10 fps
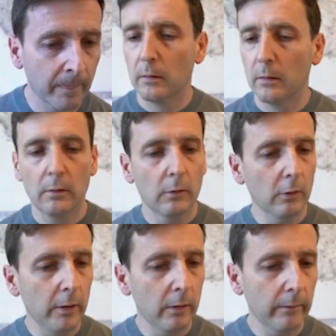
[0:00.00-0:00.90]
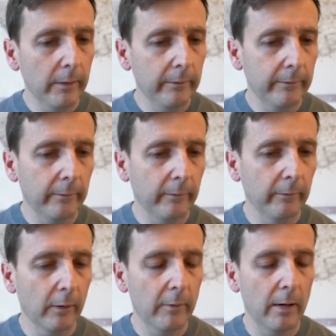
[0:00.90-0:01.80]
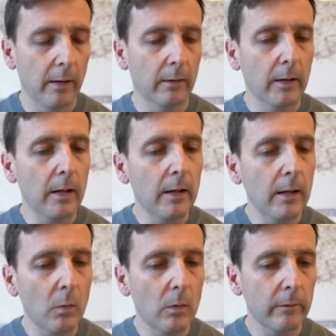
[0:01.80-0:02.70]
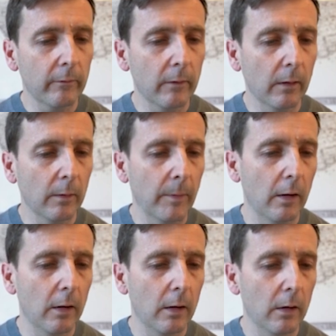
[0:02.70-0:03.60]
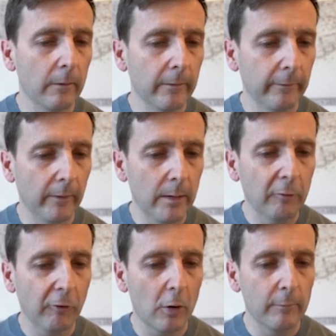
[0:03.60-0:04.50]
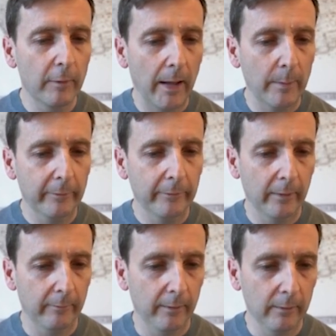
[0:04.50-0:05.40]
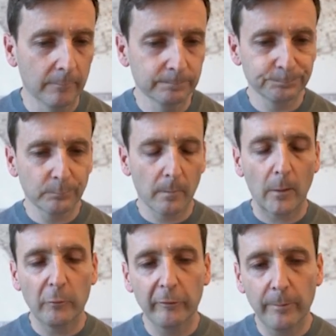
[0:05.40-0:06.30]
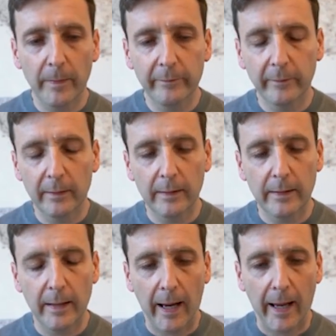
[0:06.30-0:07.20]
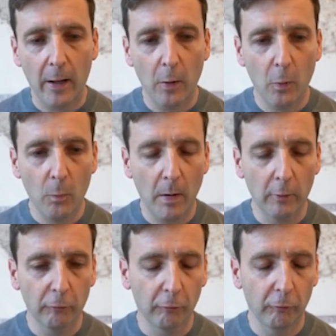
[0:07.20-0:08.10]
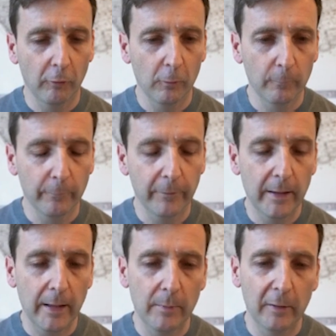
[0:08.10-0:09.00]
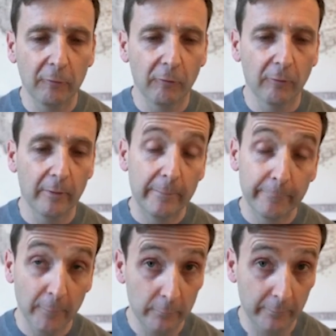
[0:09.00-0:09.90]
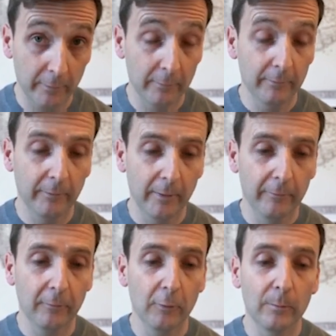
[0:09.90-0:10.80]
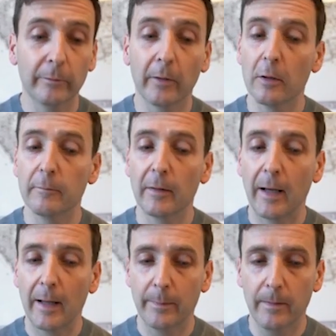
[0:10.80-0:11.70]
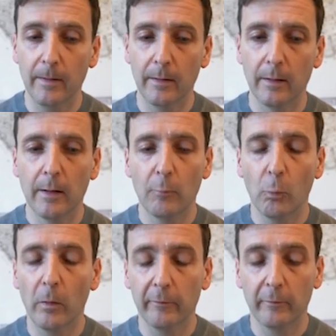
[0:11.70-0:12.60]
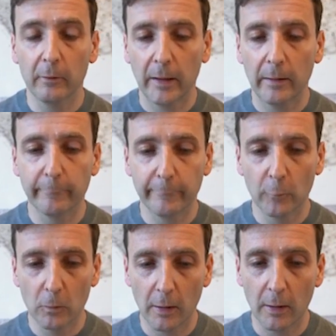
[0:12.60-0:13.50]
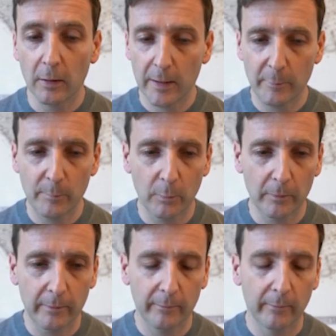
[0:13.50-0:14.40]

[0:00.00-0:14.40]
Looking at these settings over here, the key ones to think about are this image overlap setting, which is basically how much of the image, the photos, it assumes are overlapping when it's looking for alignment points.